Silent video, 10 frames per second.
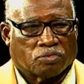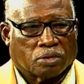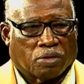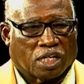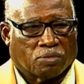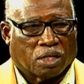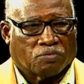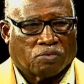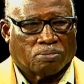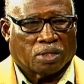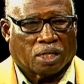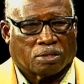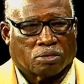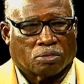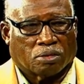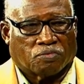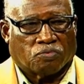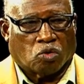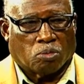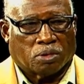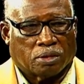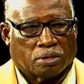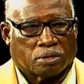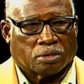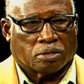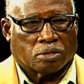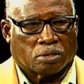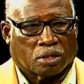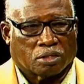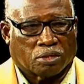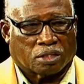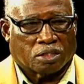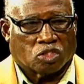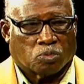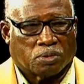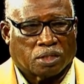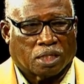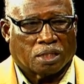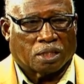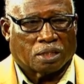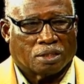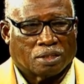graduated from there to a foreman, to a construction superintendent,